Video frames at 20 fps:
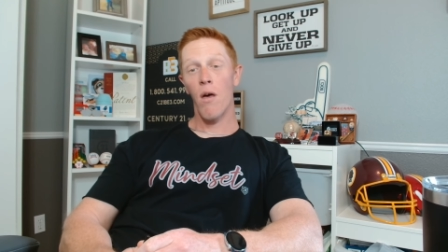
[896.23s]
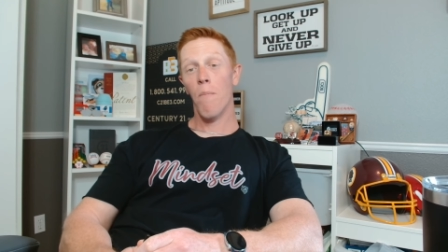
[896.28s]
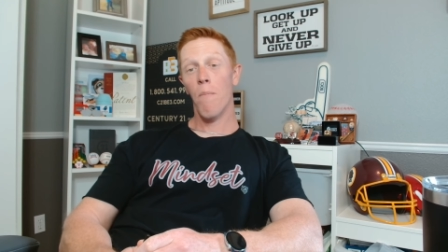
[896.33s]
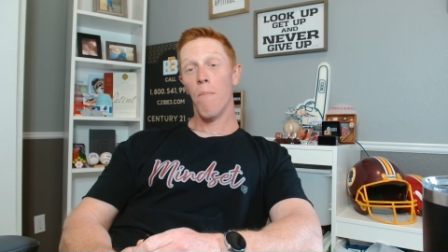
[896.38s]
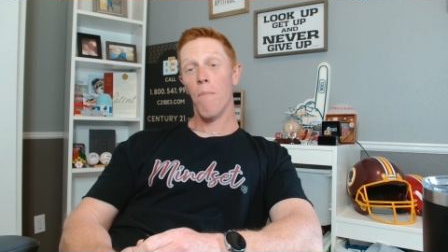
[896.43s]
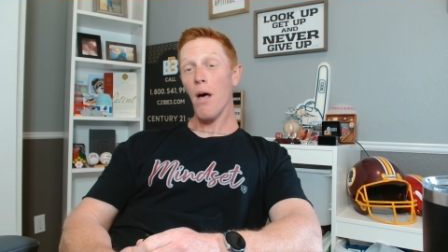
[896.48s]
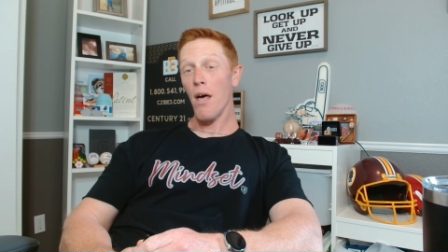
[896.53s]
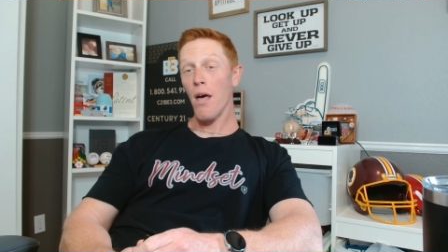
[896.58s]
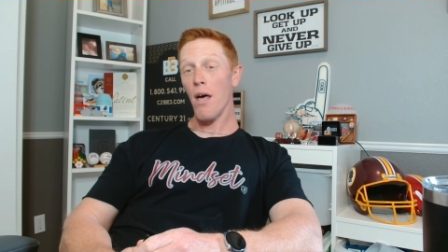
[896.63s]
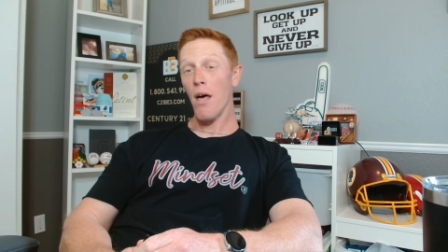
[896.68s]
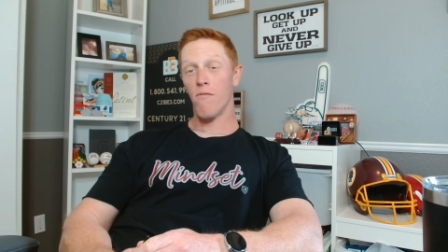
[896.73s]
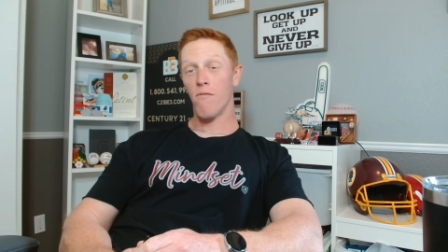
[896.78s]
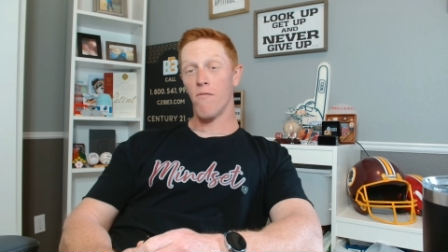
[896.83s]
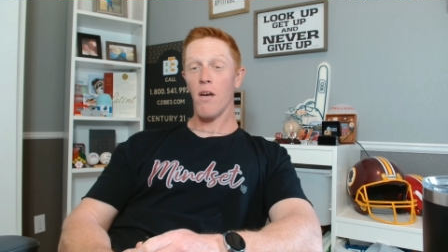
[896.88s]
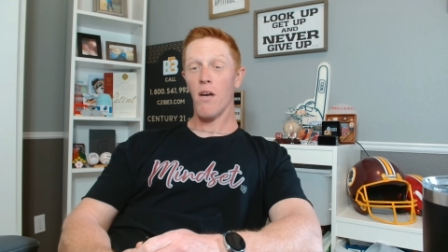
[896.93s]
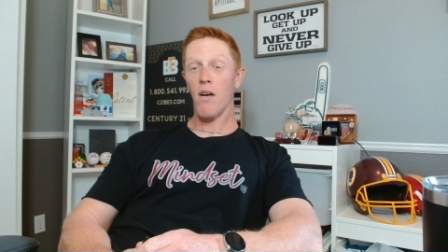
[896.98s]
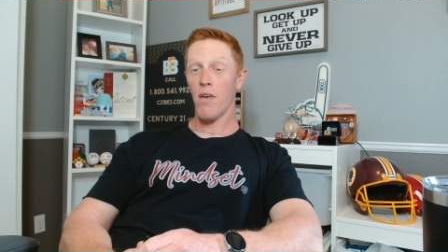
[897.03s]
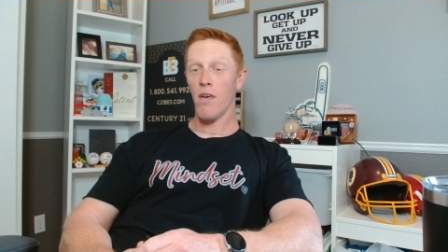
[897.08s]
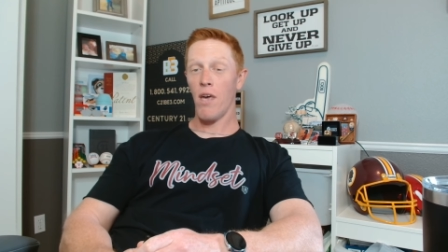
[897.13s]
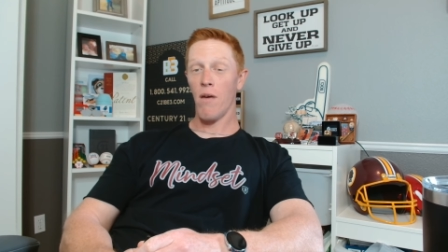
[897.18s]
But if
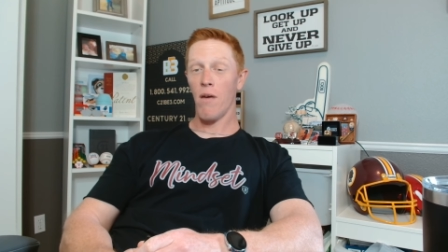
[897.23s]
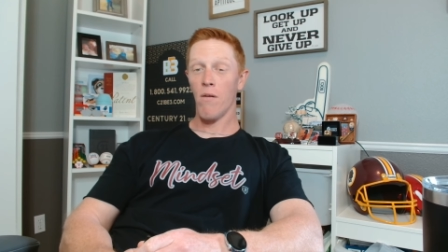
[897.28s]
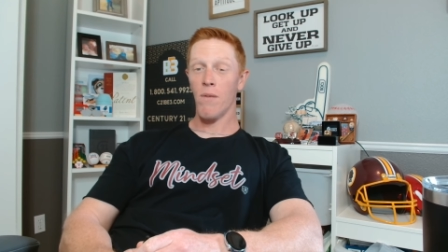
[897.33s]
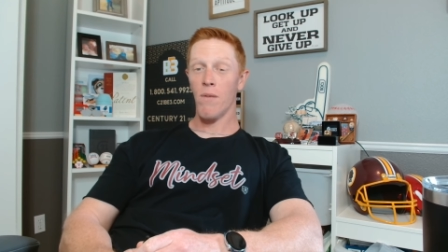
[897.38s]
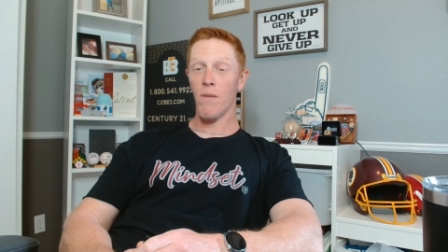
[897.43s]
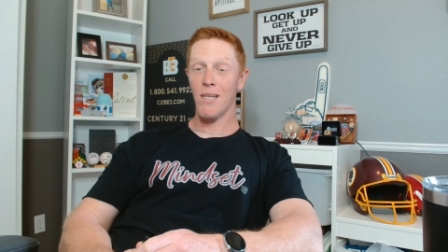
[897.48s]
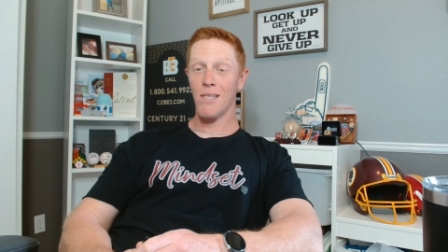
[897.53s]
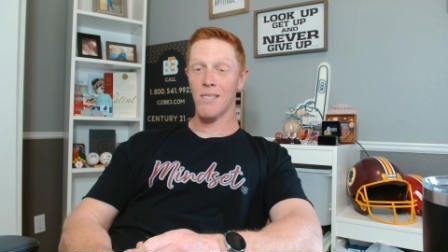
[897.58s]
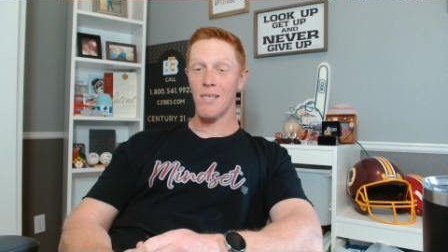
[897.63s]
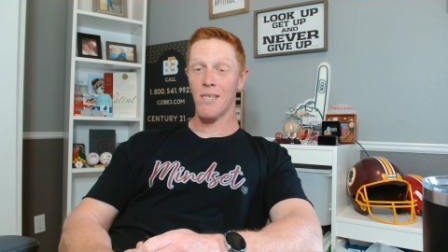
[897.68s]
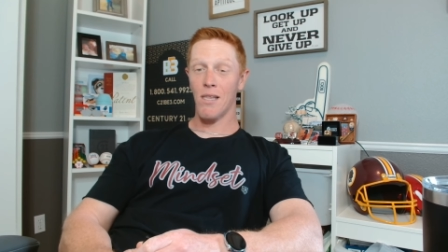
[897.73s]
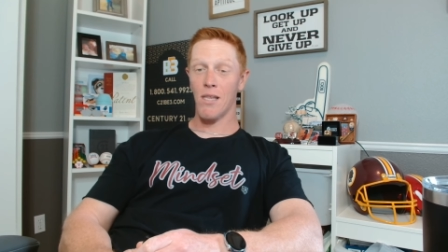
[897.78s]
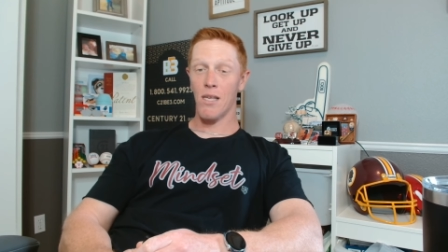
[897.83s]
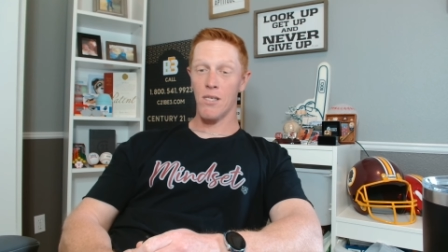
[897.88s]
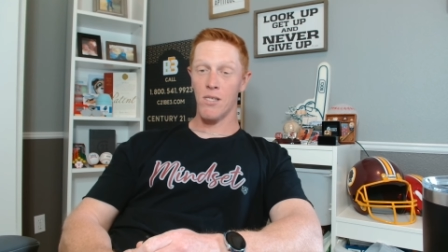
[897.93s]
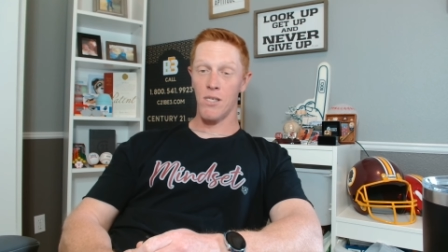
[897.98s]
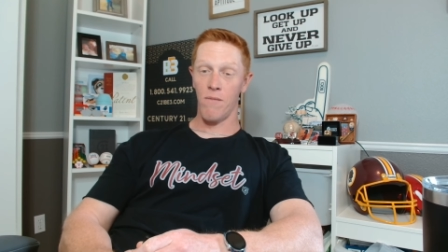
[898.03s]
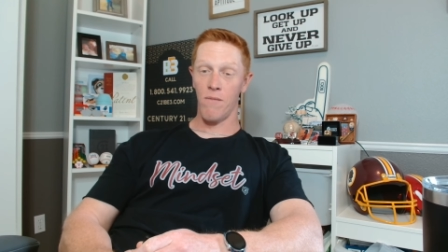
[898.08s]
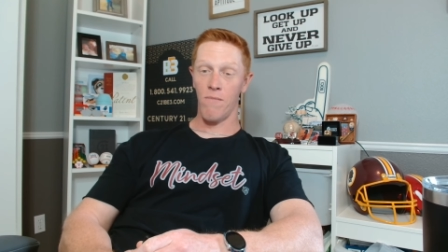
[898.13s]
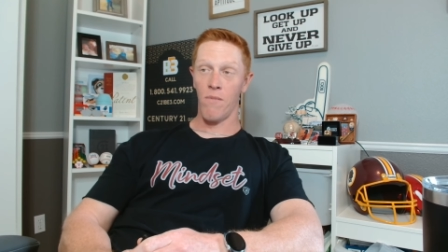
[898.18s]
Jeff came to me and said,
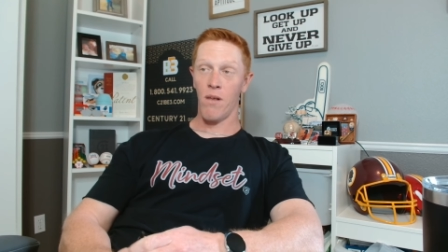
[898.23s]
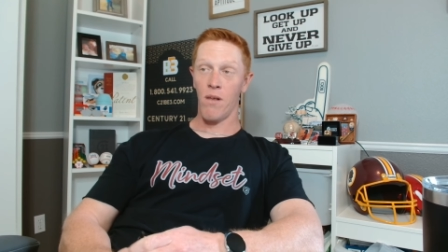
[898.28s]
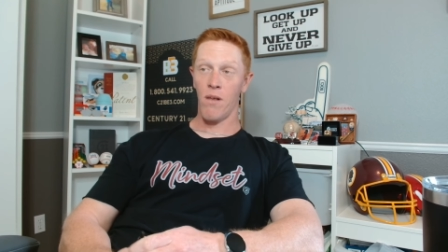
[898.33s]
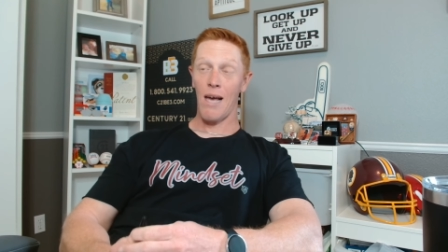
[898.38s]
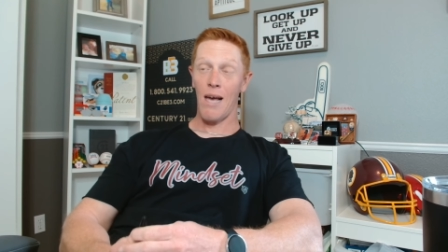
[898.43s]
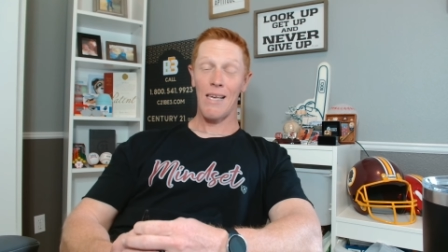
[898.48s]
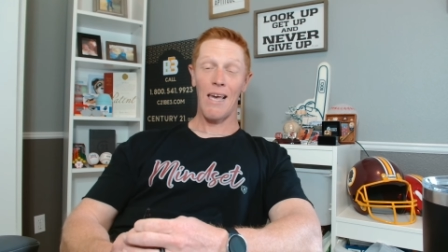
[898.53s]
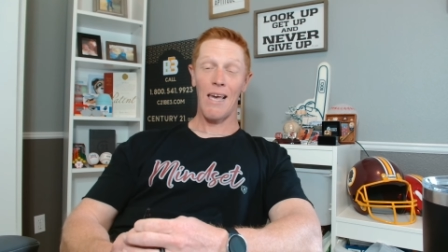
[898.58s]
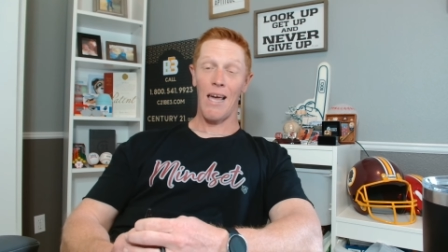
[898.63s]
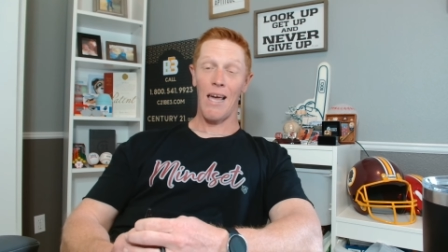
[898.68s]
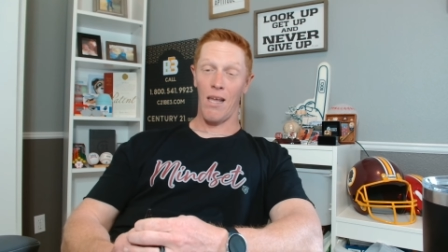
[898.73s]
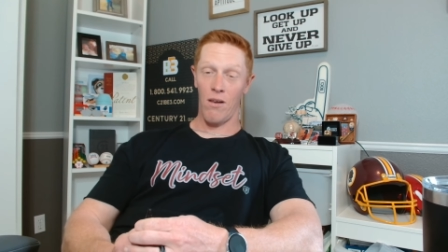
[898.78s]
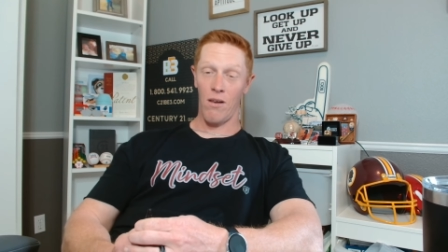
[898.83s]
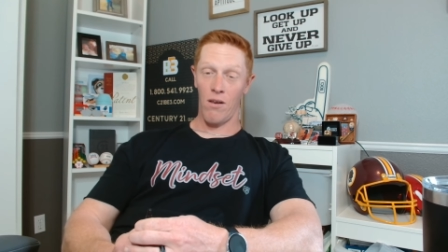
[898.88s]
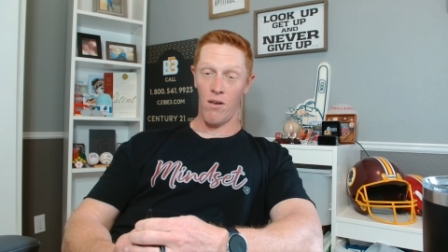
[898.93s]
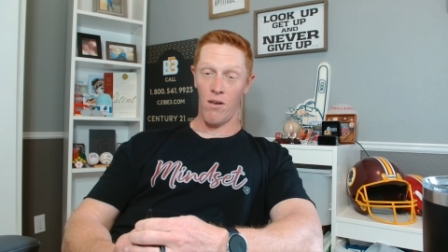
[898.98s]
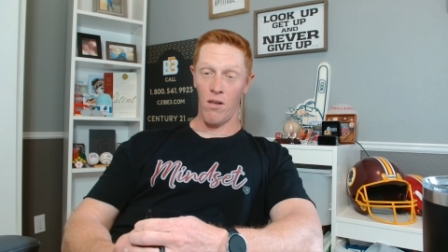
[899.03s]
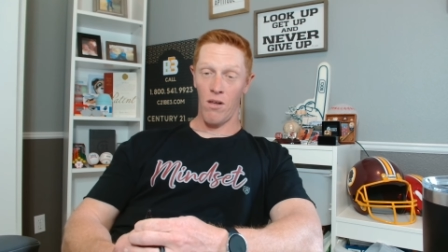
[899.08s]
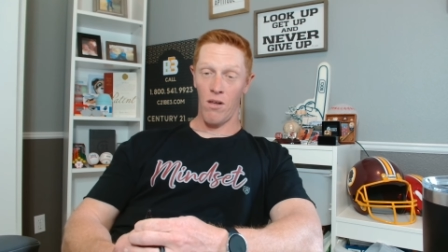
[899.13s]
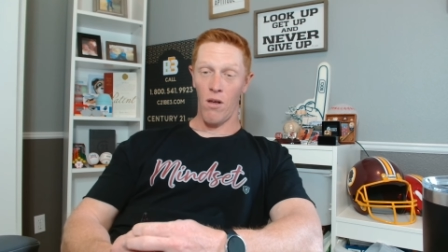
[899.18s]
listen, I get
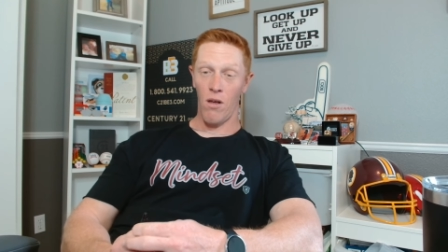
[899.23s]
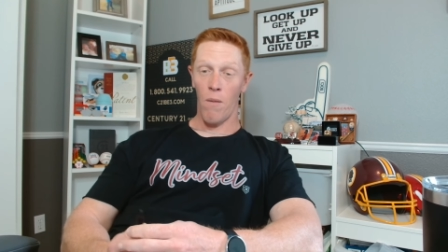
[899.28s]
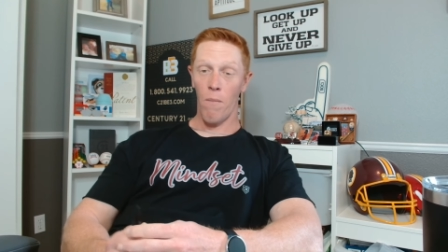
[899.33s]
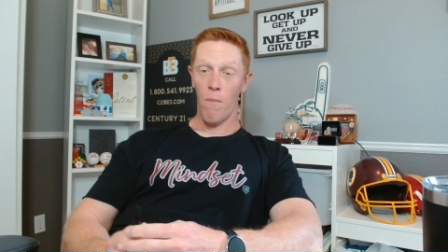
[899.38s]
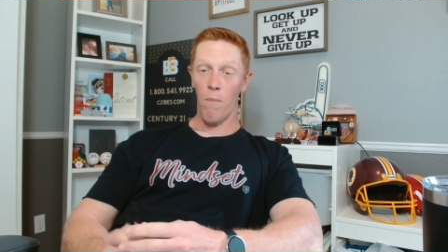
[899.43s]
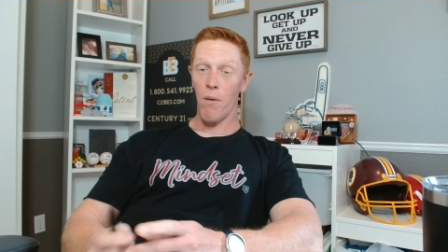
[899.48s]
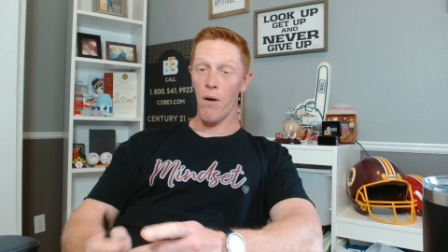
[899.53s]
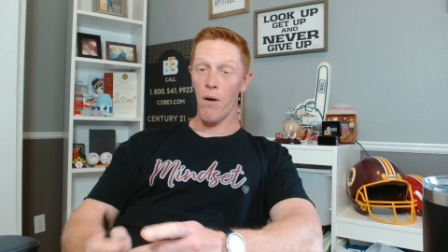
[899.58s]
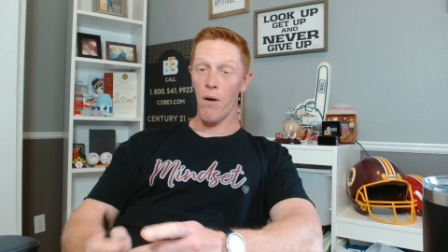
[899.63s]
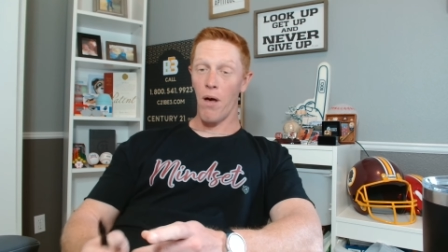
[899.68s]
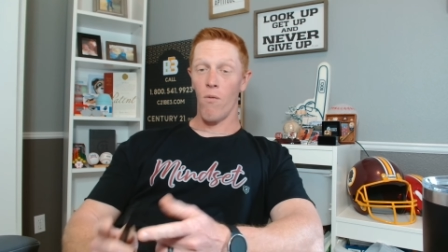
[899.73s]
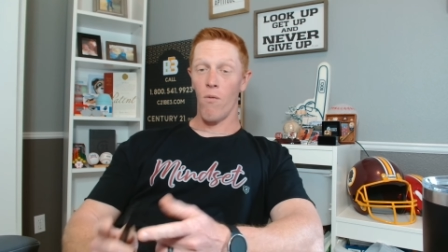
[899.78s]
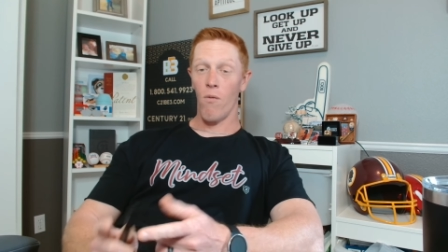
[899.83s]
it, but